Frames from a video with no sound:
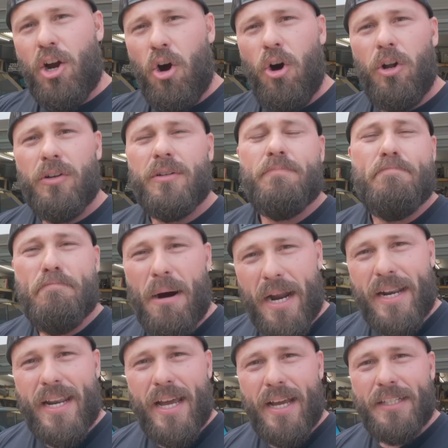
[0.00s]
called
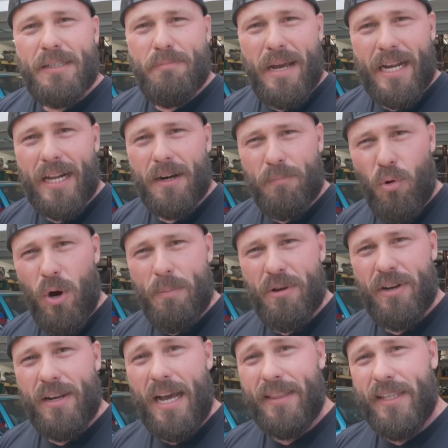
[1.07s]
Monday to make an
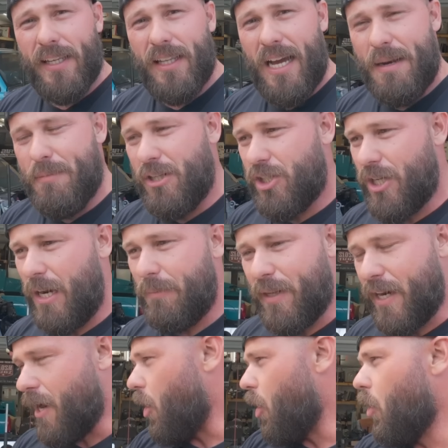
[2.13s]
appointment at the alignment shop
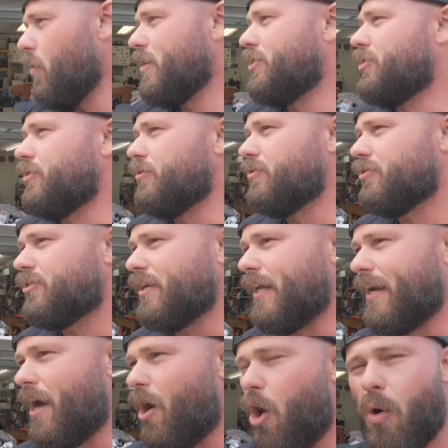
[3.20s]
that I always use,
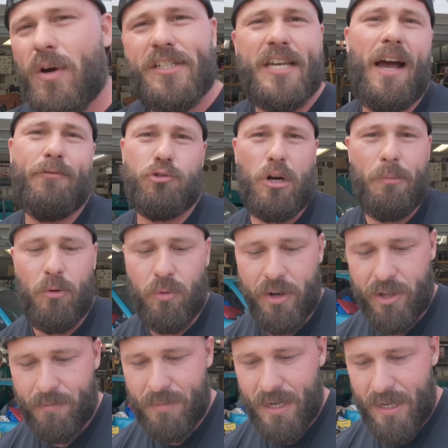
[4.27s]
and I always have trouble
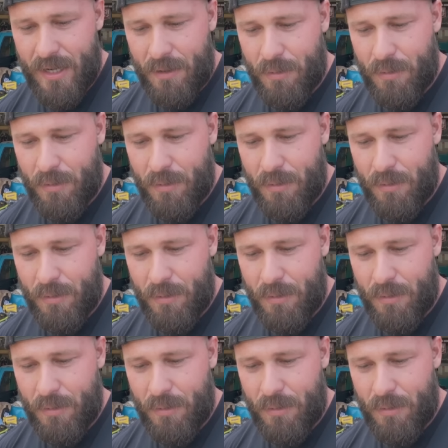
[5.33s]
with them,